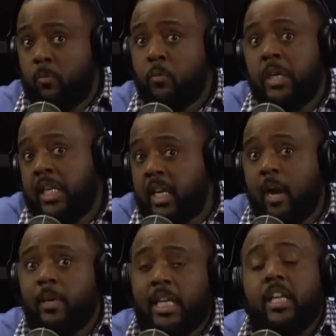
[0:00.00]
really
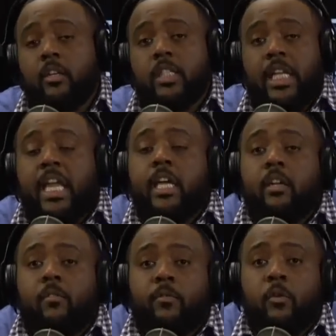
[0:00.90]
coming to hit us in the
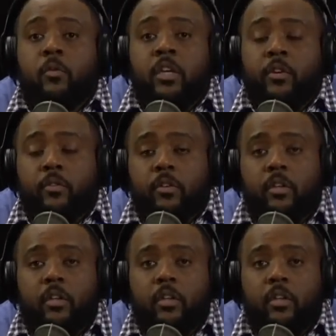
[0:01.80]
head in a few years?